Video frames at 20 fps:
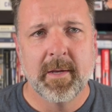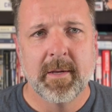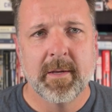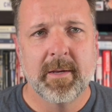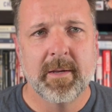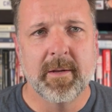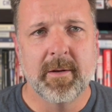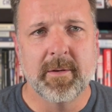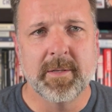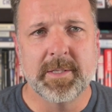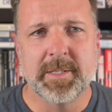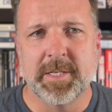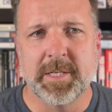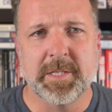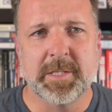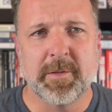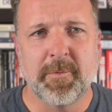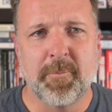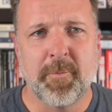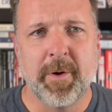is
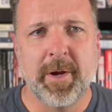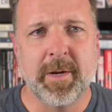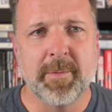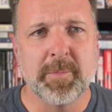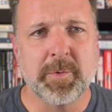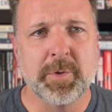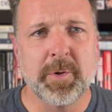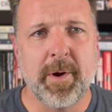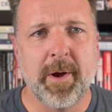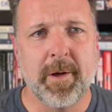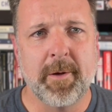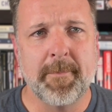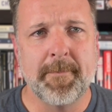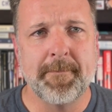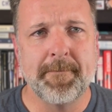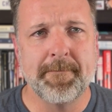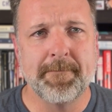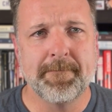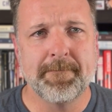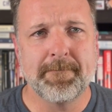this the Freedom Trail?
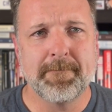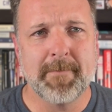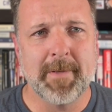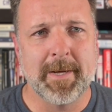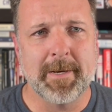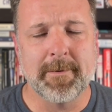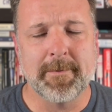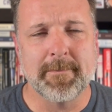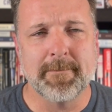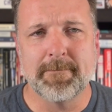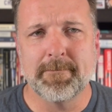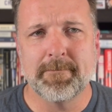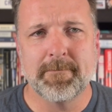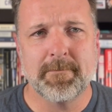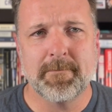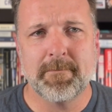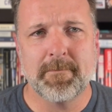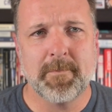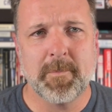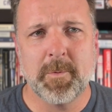I don't
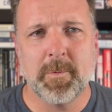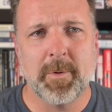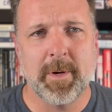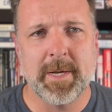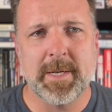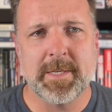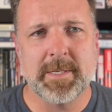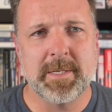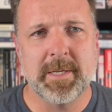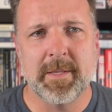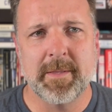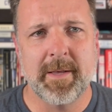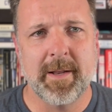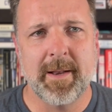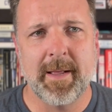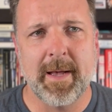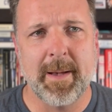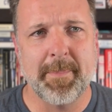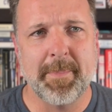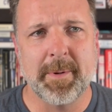quite see that
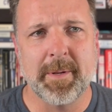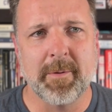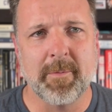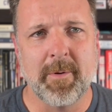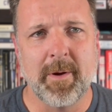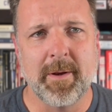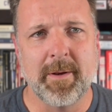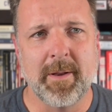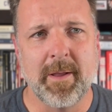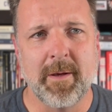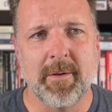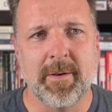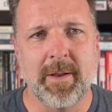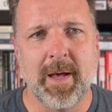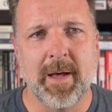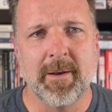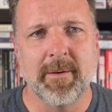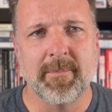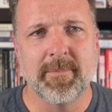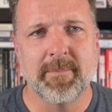happening right now.
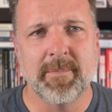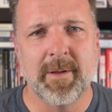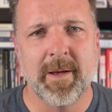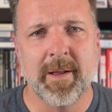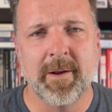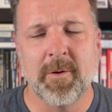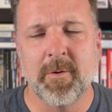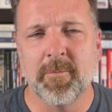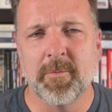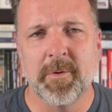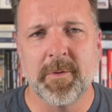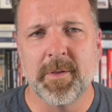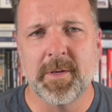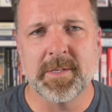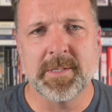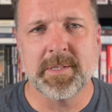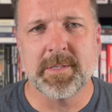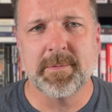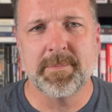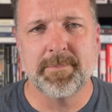Not over
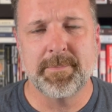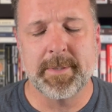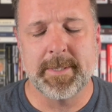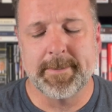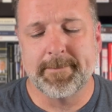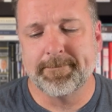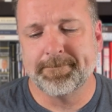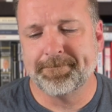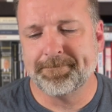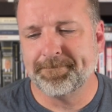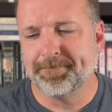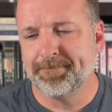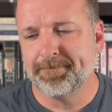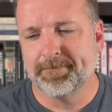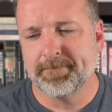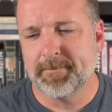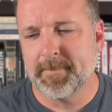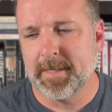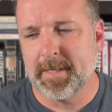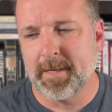this, but
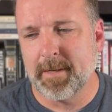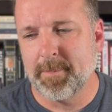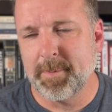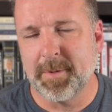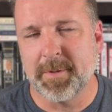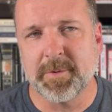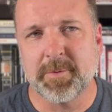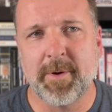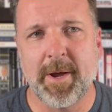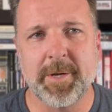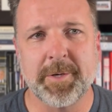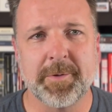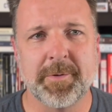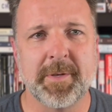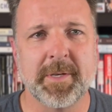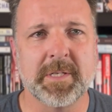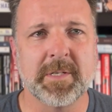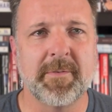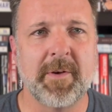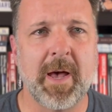I mean, stranger
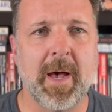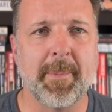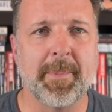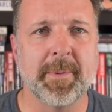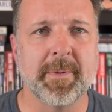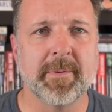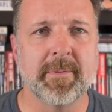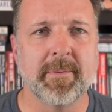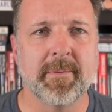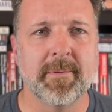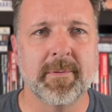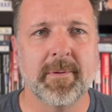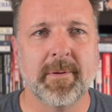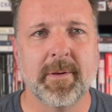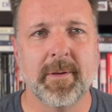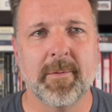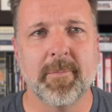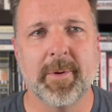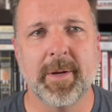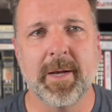things have happened,
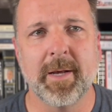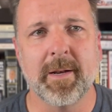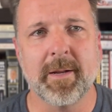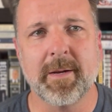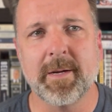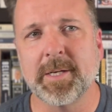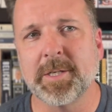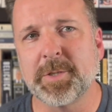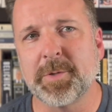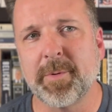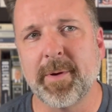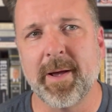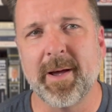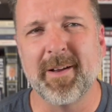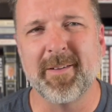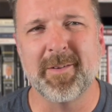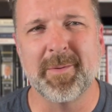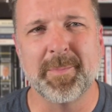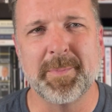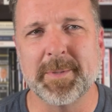and we got a country
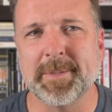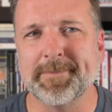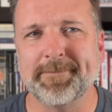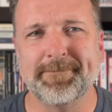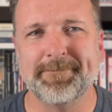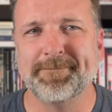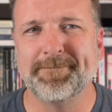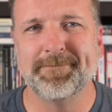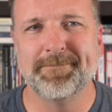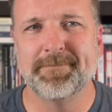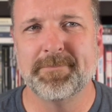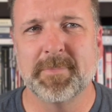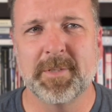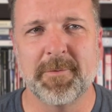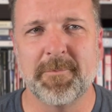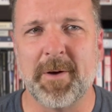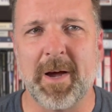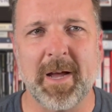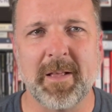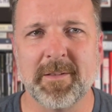out of it, but
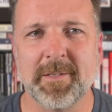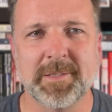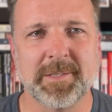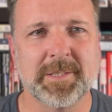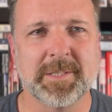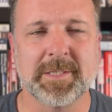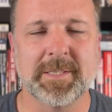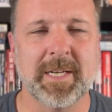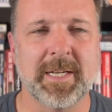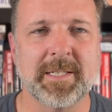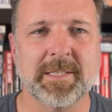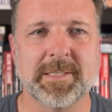the violence just got to